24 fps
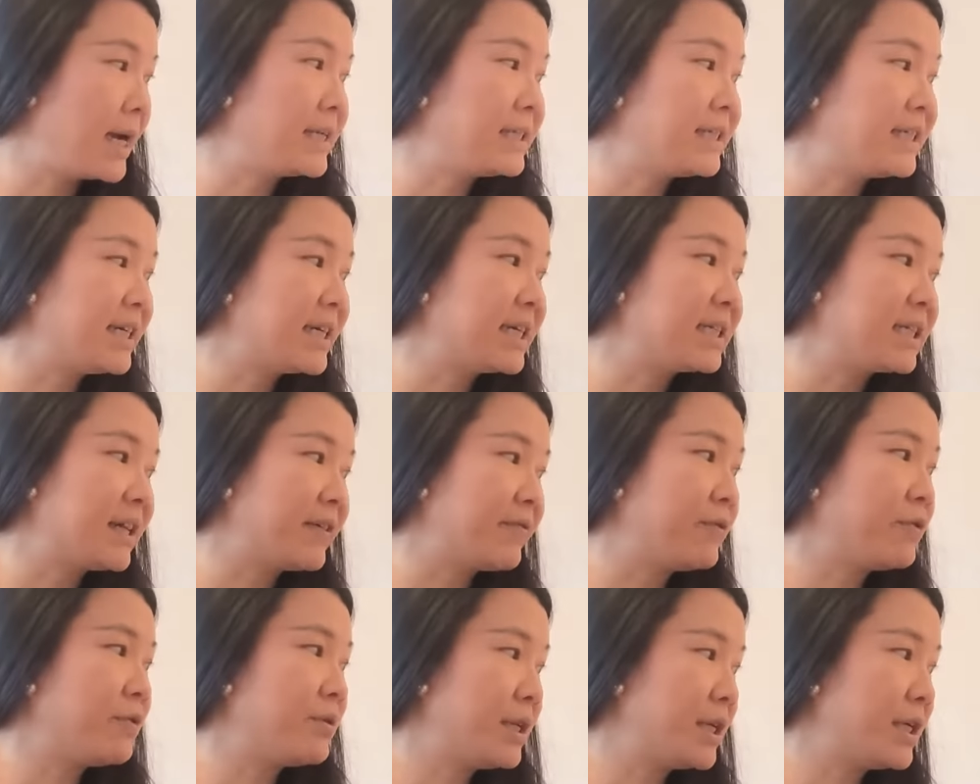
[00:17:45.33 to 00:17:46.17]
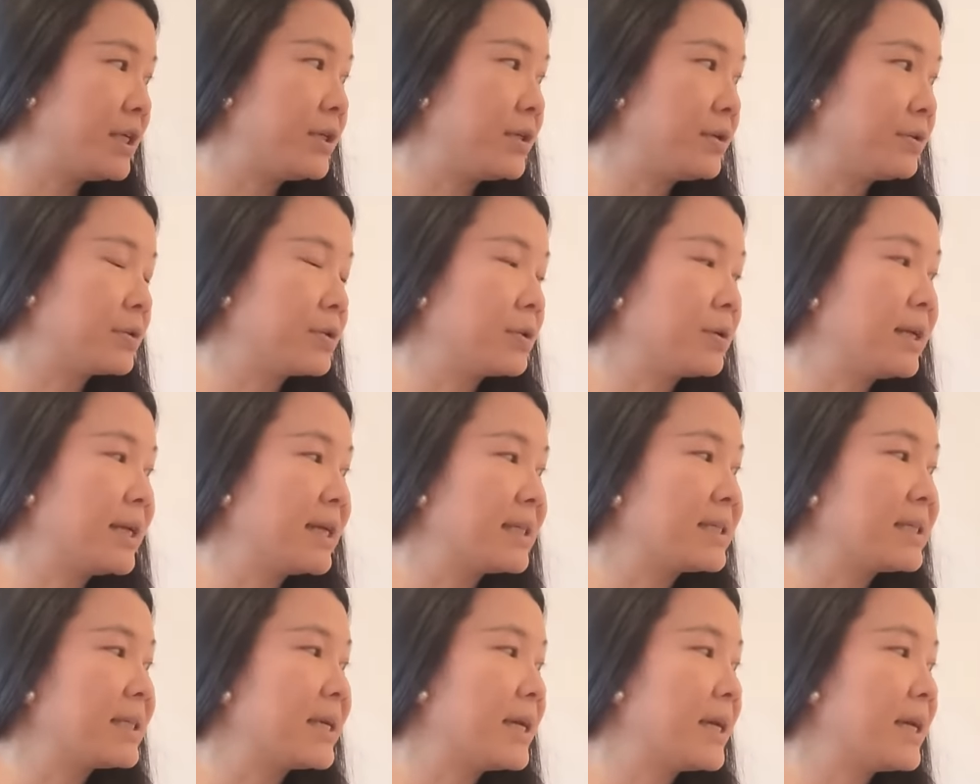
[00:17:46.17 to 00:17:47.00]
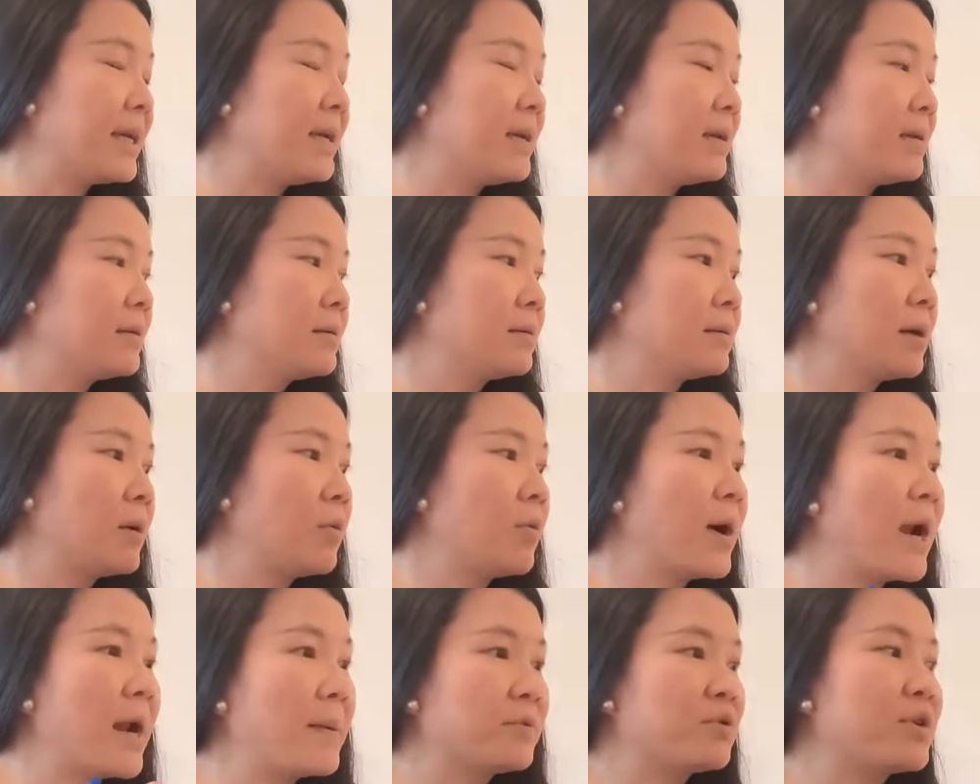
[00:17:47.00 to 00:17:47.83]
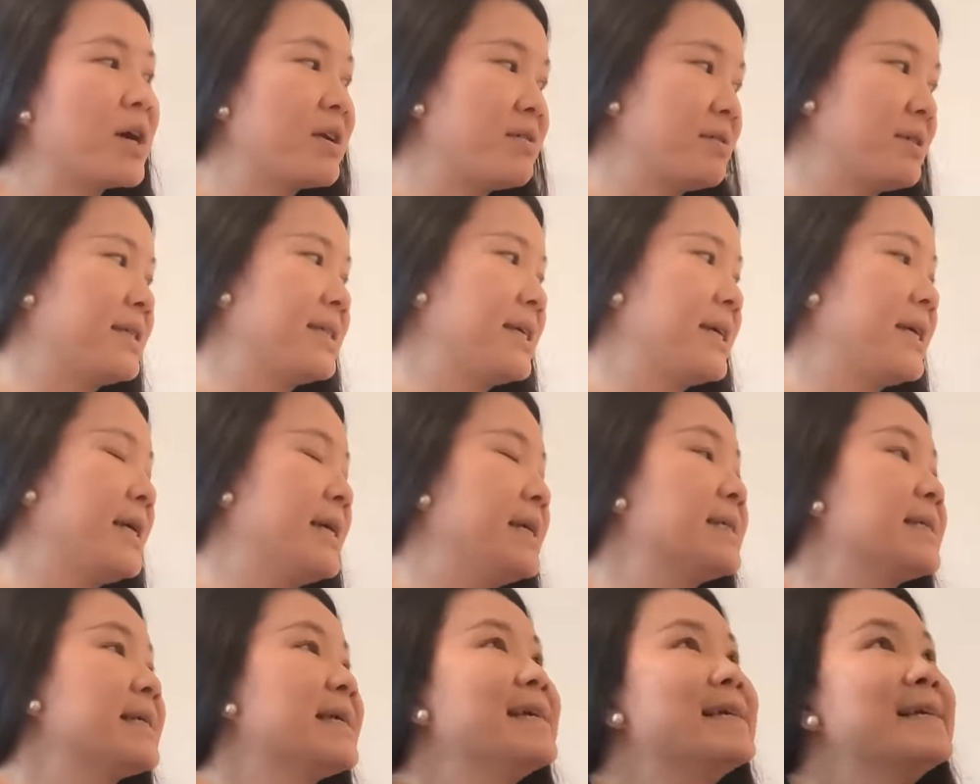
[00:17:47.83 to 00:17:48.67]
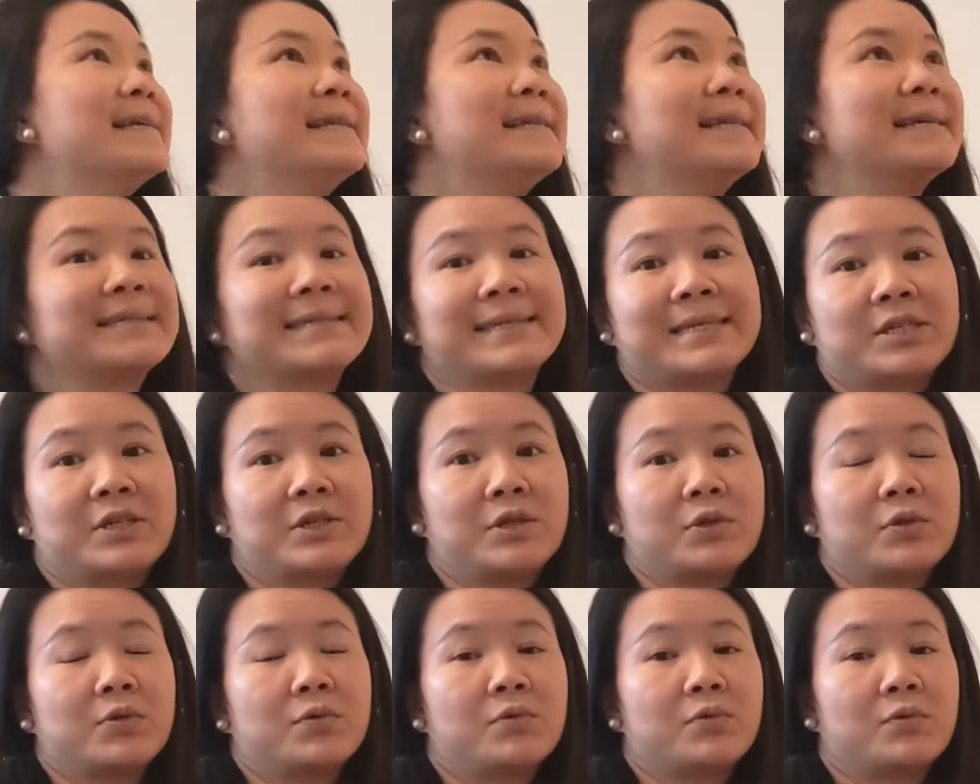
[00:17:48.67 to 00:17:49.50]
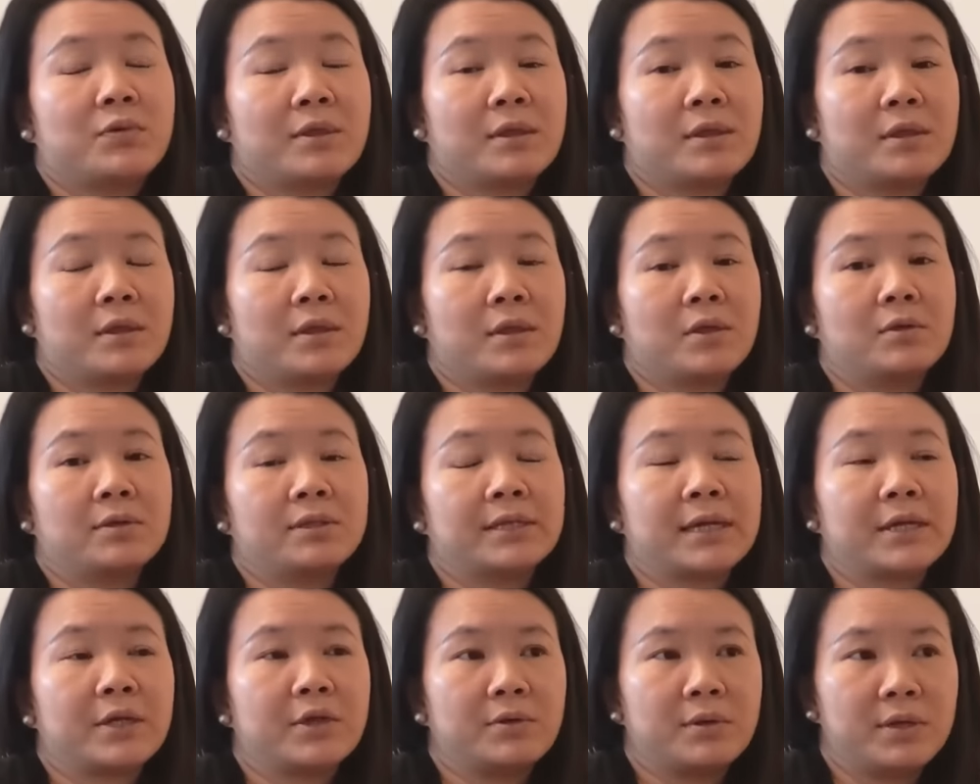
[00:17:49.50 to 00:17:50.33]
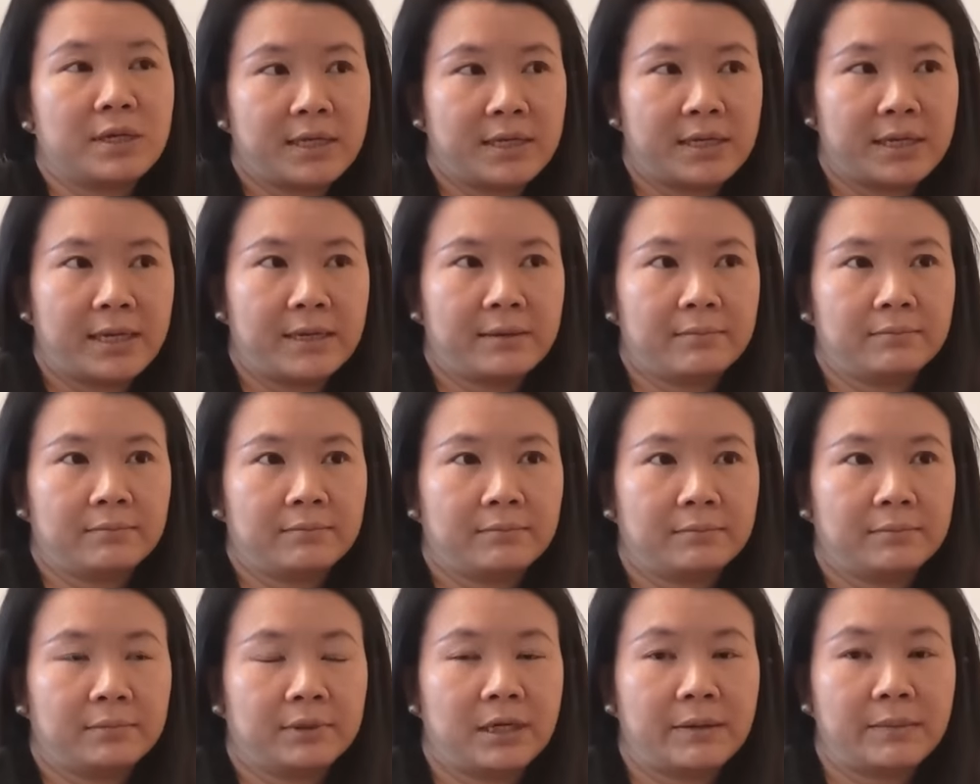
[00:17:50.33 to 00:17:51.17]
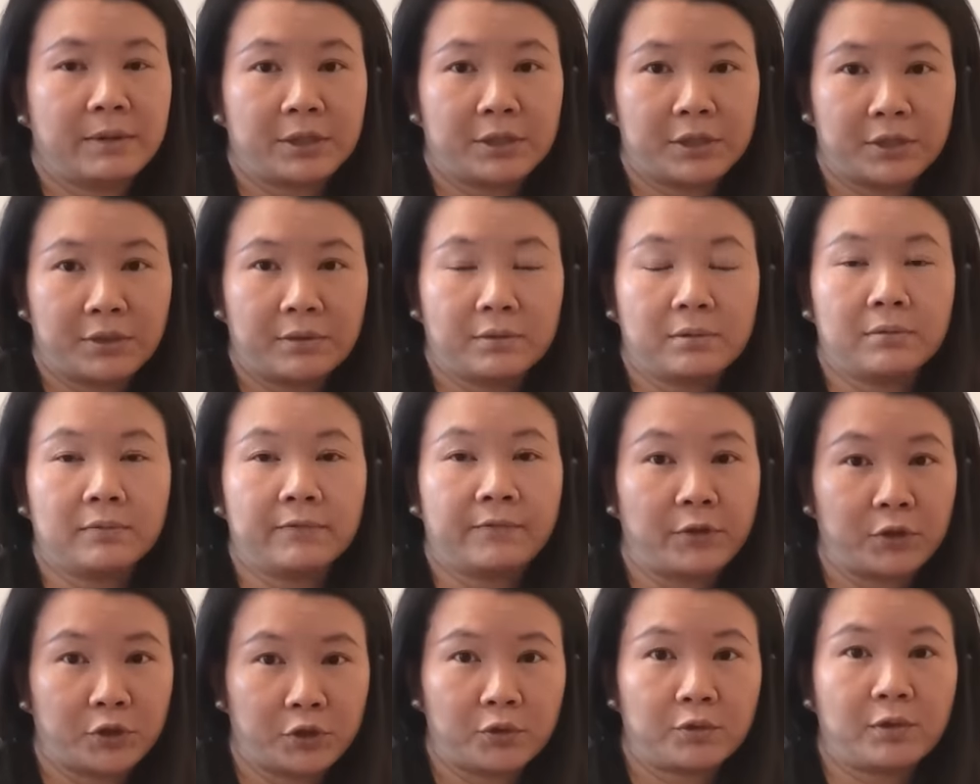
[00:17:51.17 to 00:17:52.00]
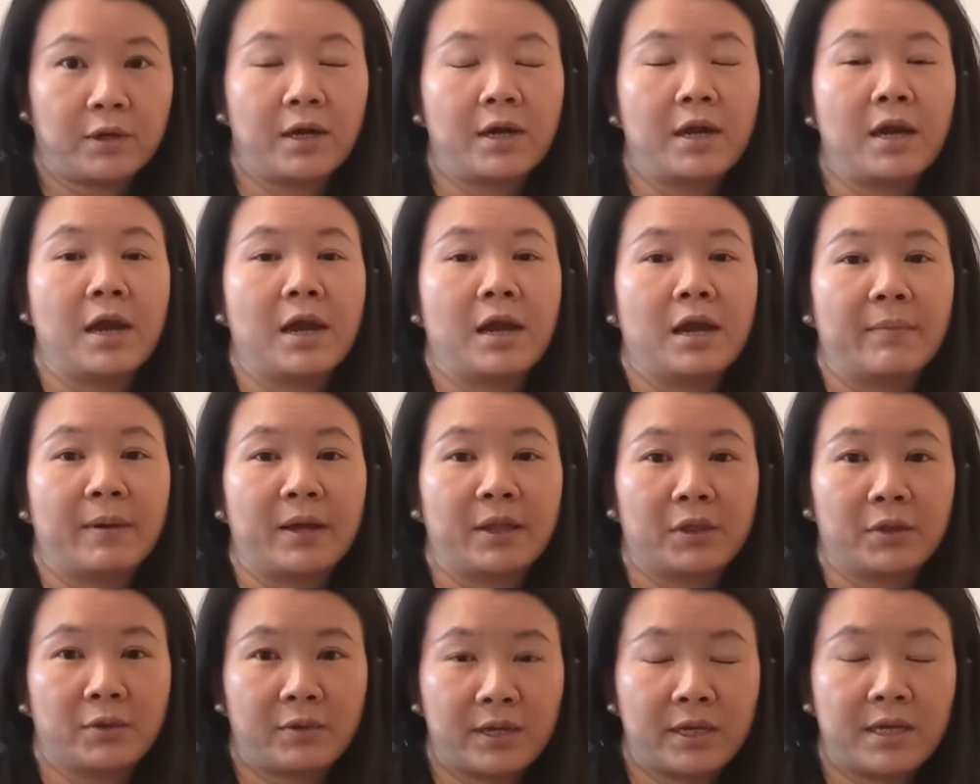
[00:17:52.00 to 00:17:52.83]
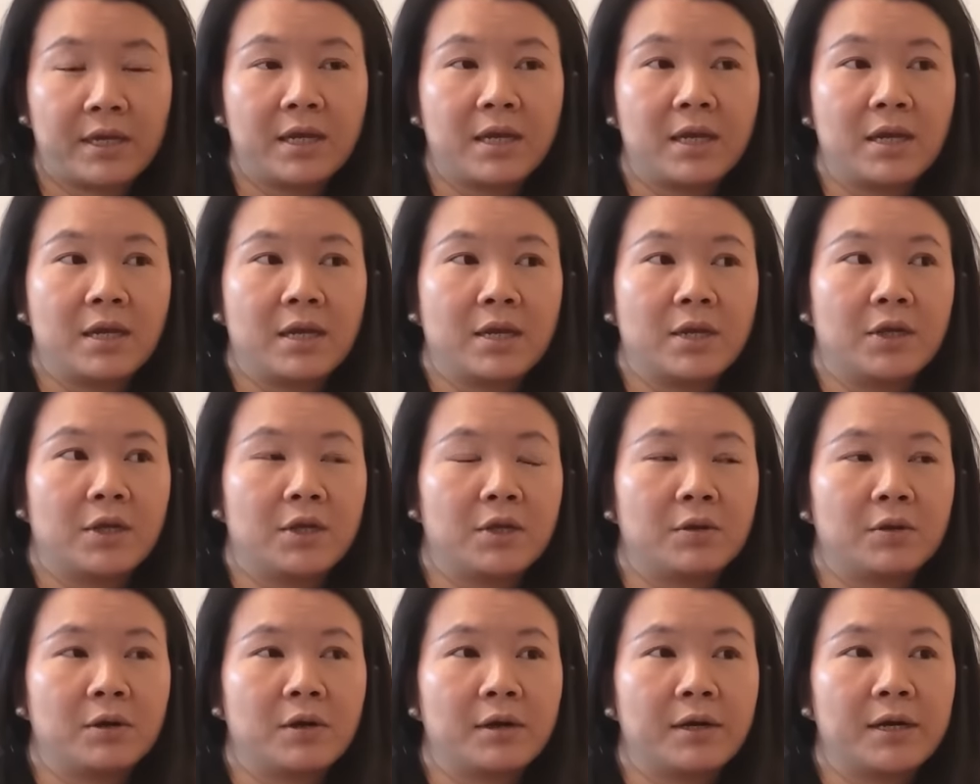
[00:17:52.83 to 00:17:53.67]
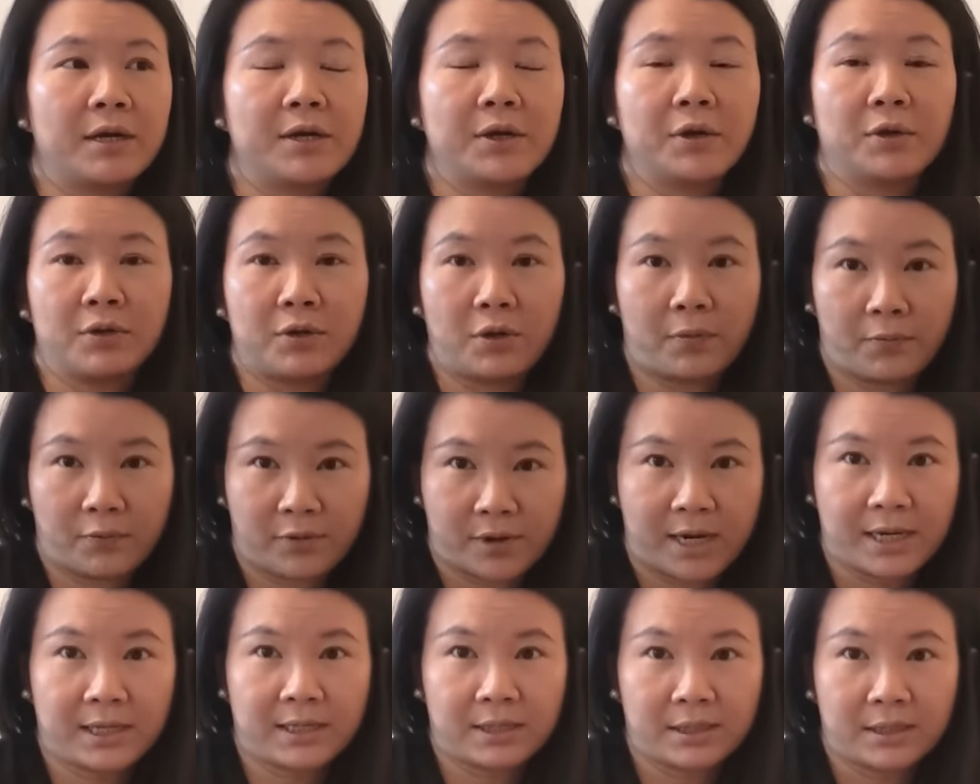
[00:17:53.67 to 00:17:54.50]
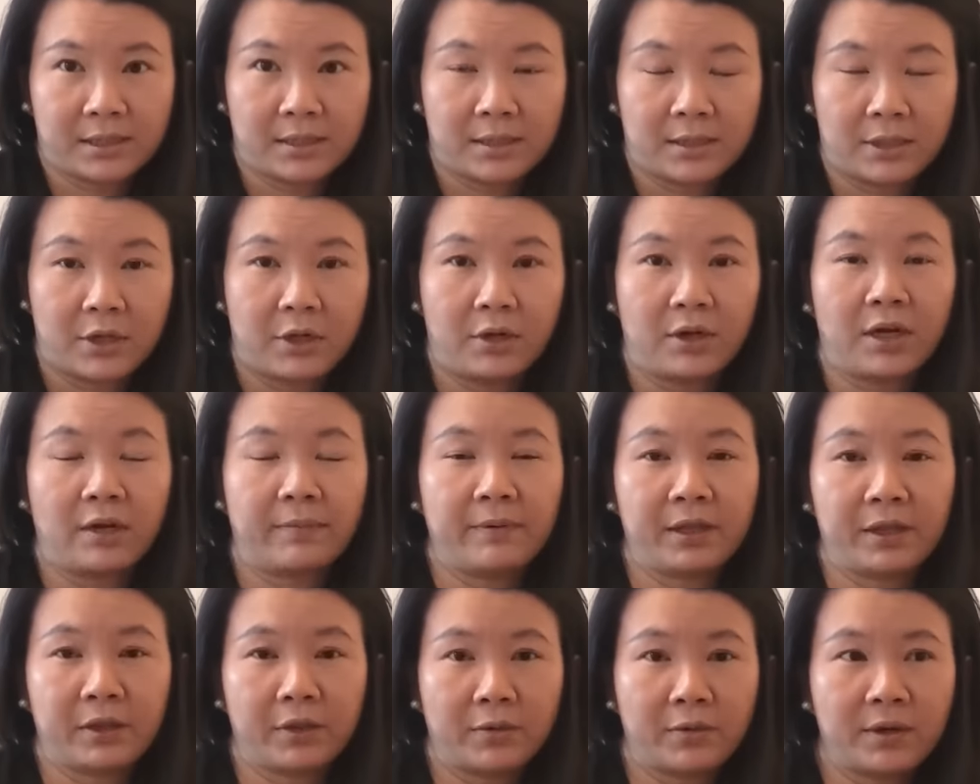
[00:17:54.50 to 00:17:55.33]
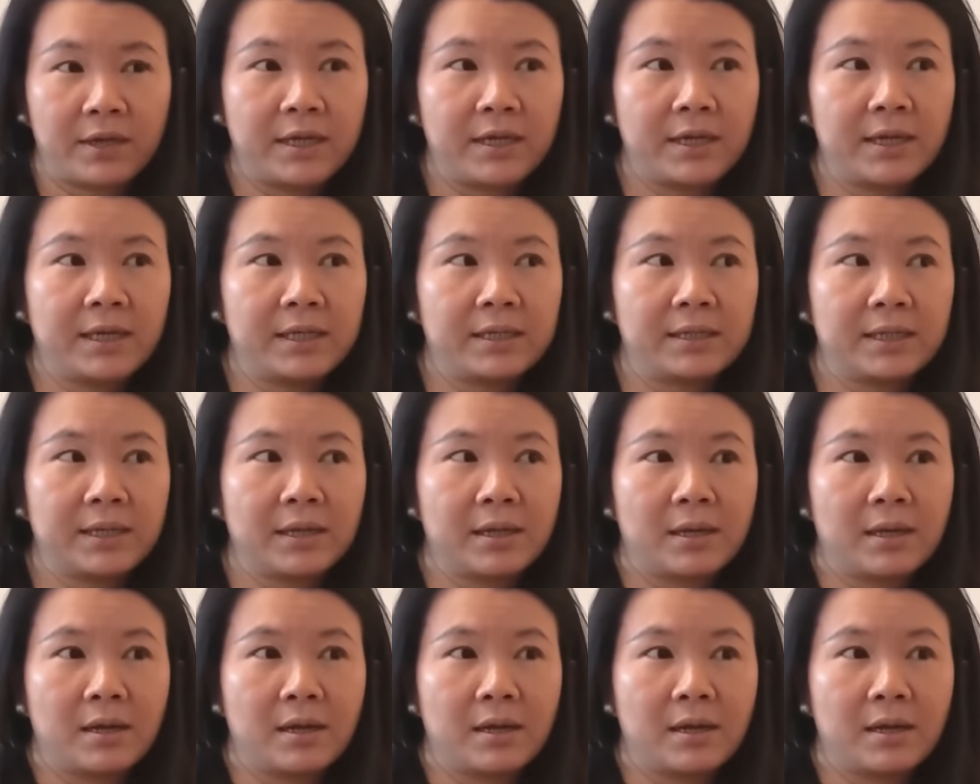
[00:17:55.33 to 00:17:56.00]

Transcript: adjust if you need to. So let's say, what I'm trying to say is, let's say you, you say you need it, number two, for sure. Number three, you already know your price. You know, number three is,